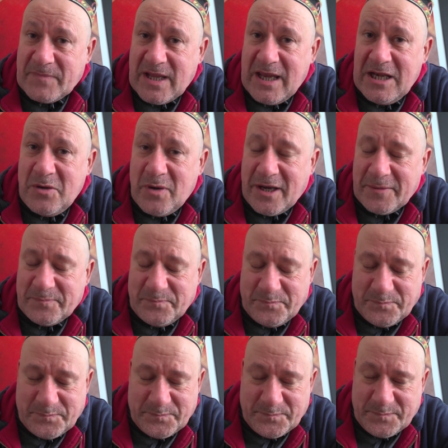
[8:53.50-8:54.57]
Anyway,
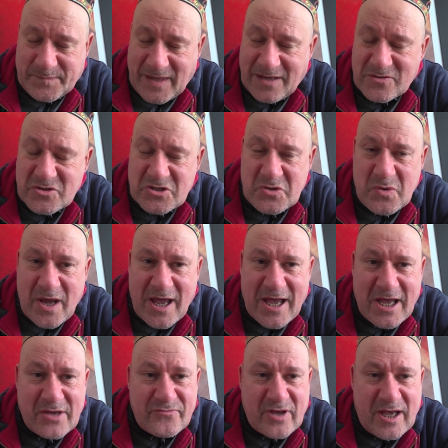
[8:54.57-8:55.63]
do
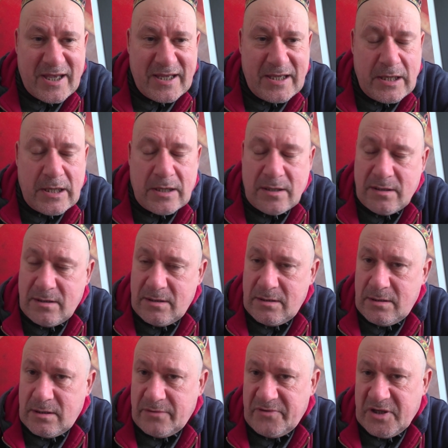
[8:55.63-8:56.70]
have a
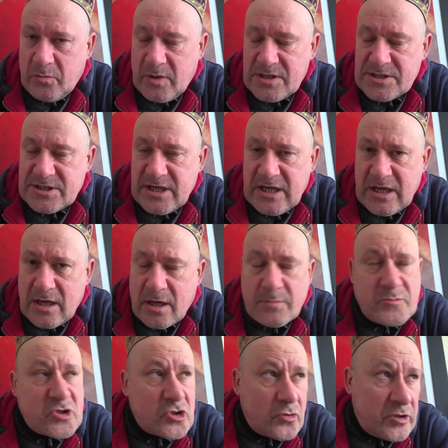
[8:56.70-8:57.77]
lovely Wednesday.
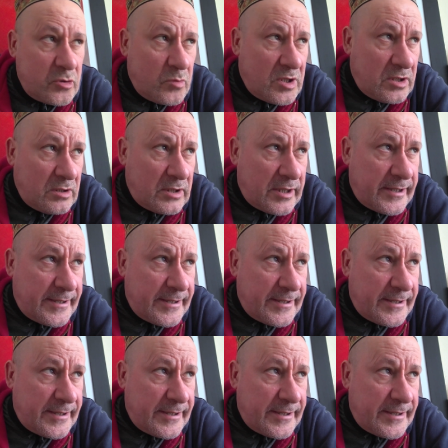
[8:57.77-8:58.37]
I'm sure you will.